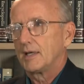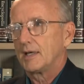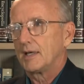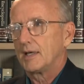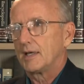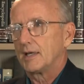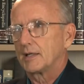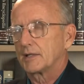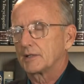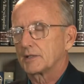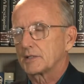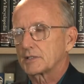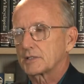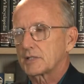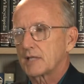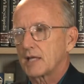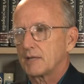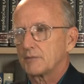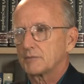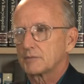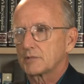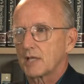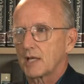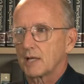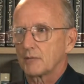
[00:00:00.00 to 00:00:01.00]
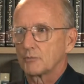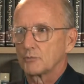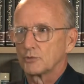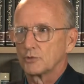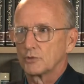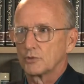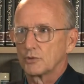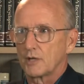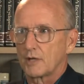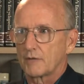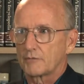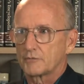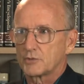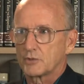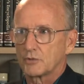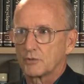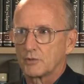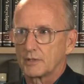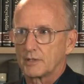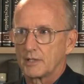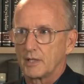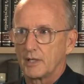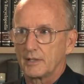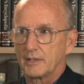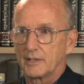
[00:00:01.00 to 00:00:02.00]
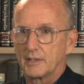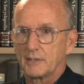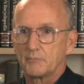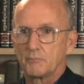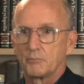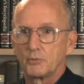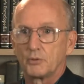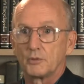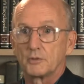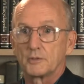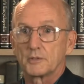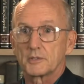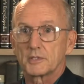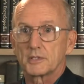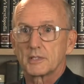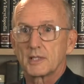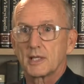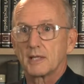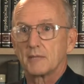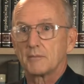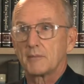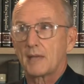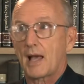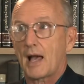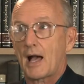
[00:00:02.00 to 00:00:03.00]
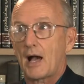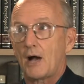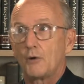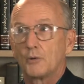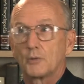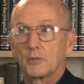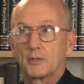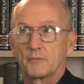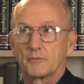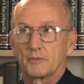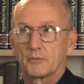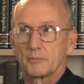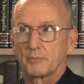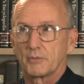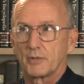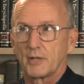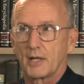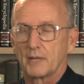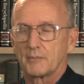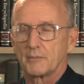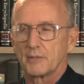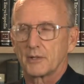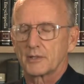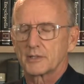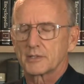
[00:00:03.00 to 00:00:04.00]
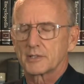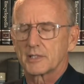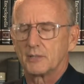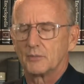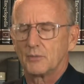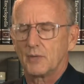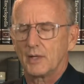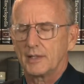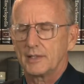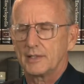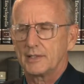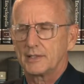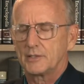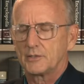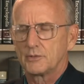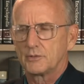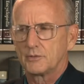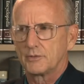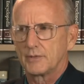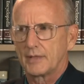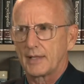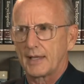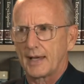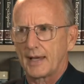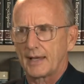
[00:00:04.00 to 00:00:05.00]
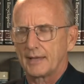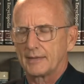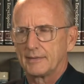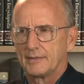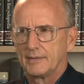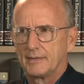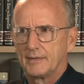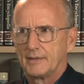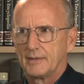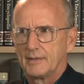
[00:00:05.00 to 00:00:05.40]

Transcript: And at the same time, Rudolph Giuliani pulled his name out of the primaries. Now, why did he do that?